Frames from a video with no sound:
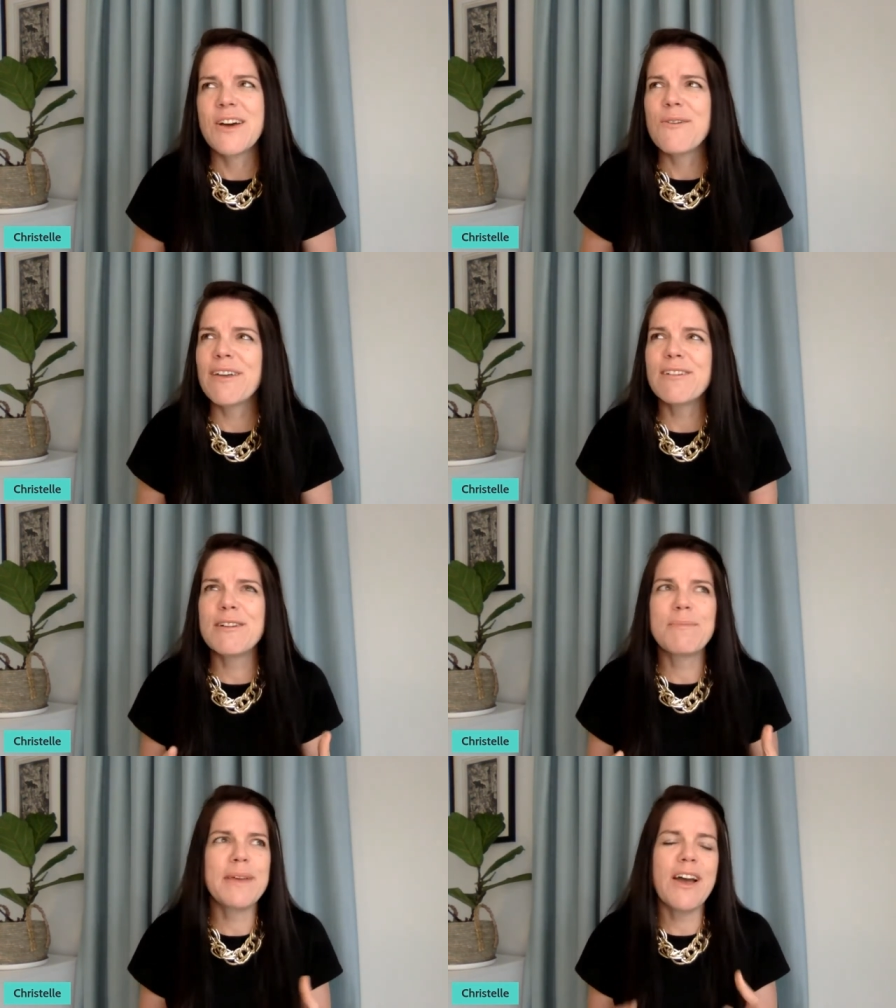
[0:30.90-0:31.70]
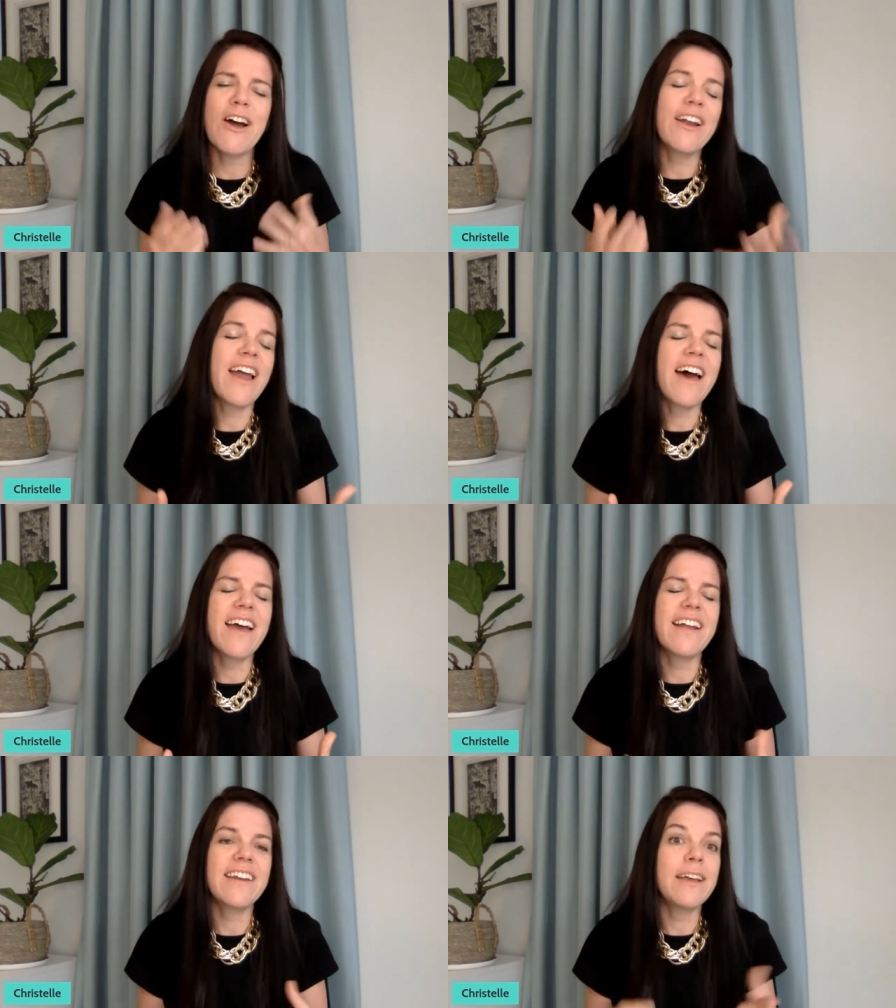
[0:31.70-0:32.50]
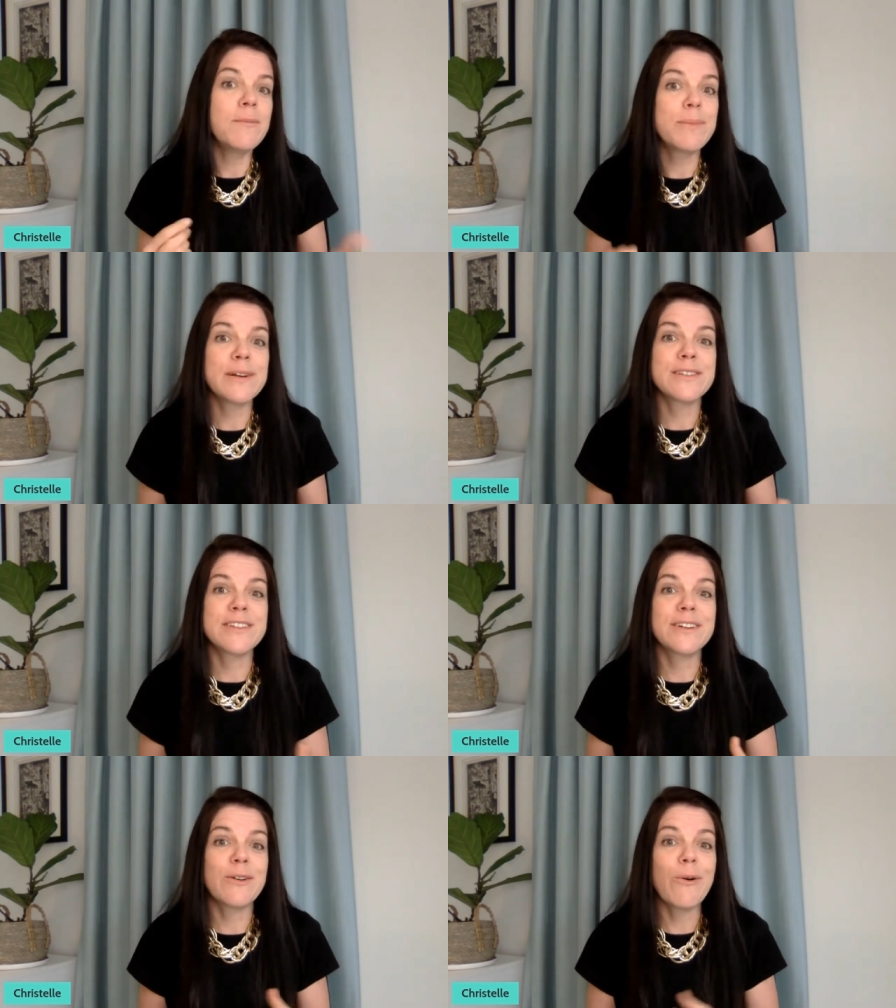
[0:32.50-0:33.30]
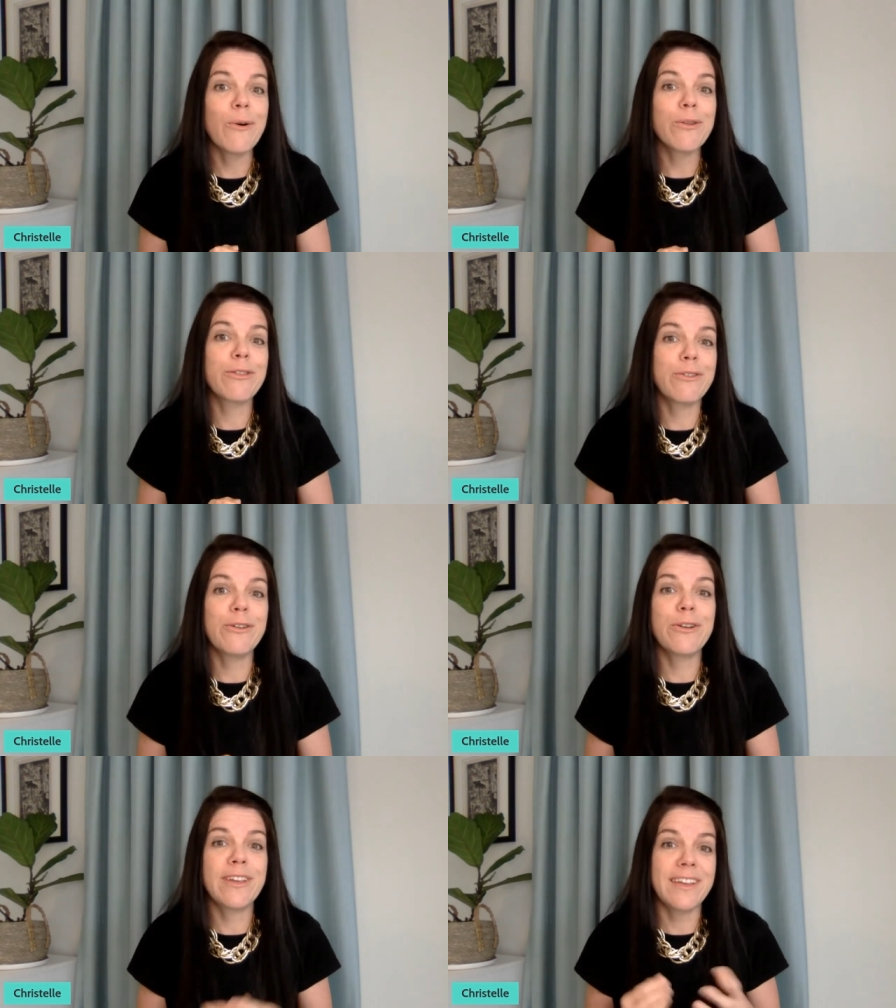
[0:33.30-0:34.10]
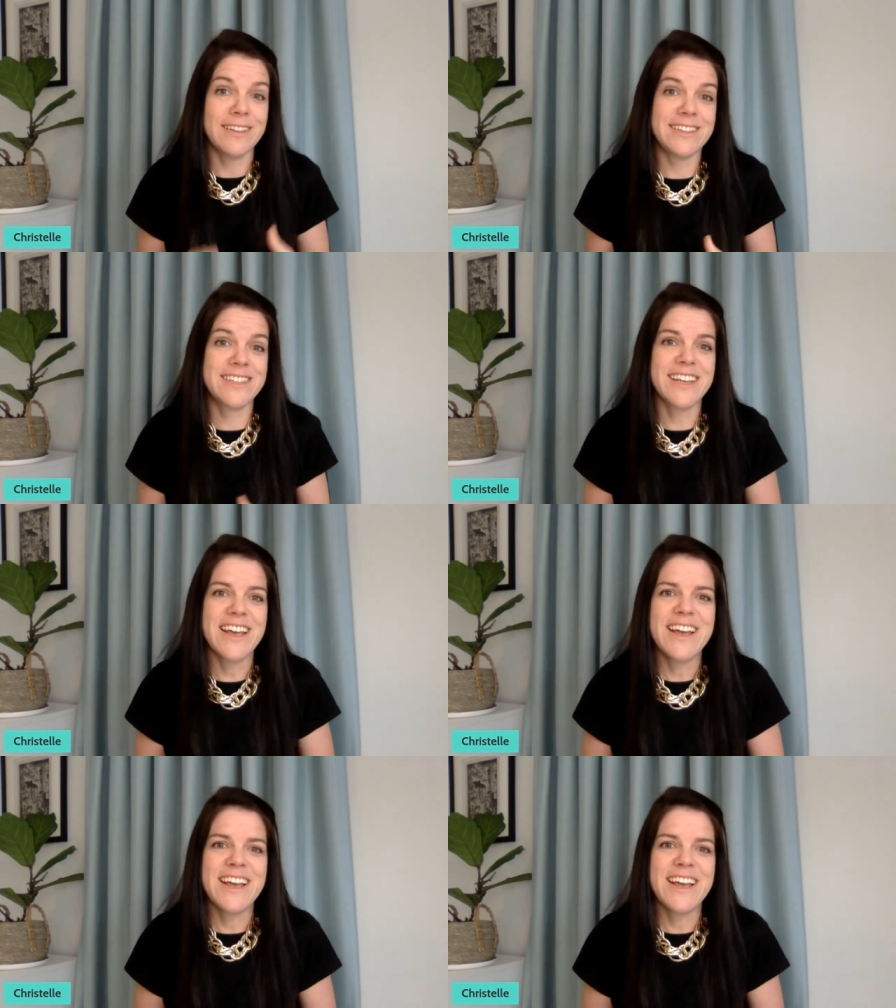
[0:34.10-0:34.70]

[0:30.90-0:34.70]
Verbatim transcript: whether it be online, in person, or through kits.